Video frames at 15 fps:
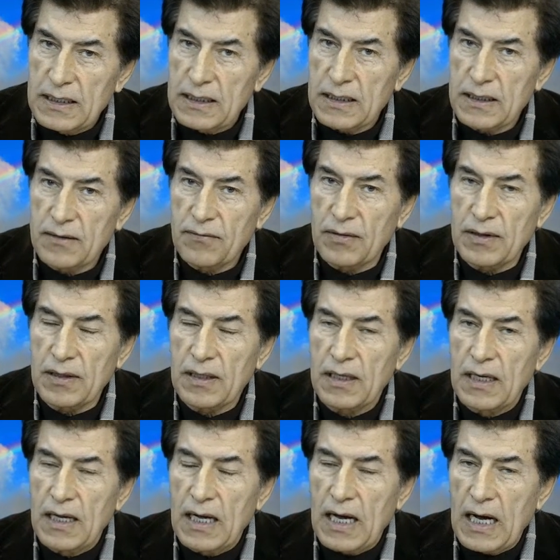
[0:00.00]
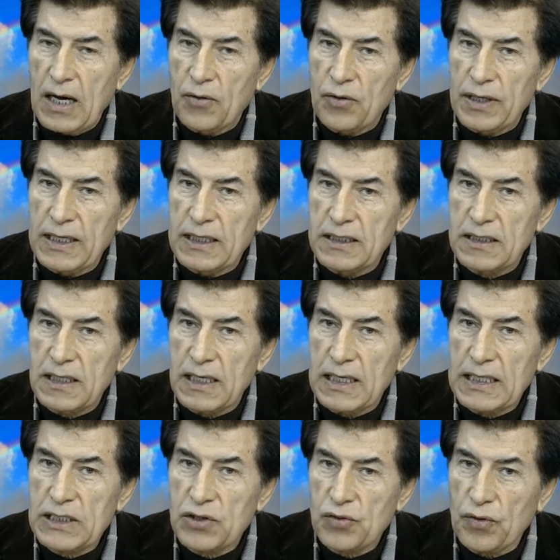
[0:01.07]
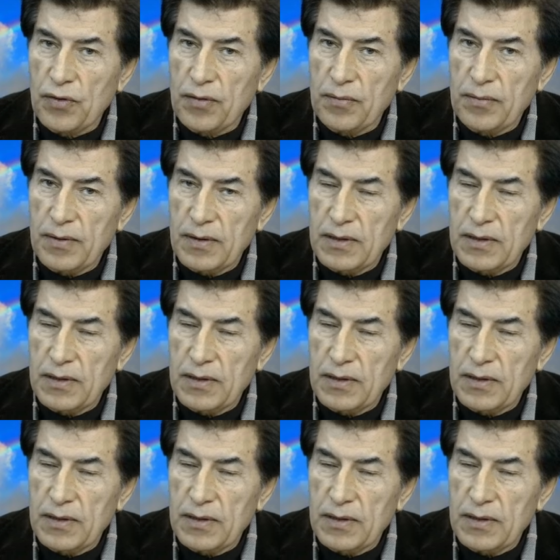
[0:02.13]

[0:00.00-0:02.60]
even our intellectual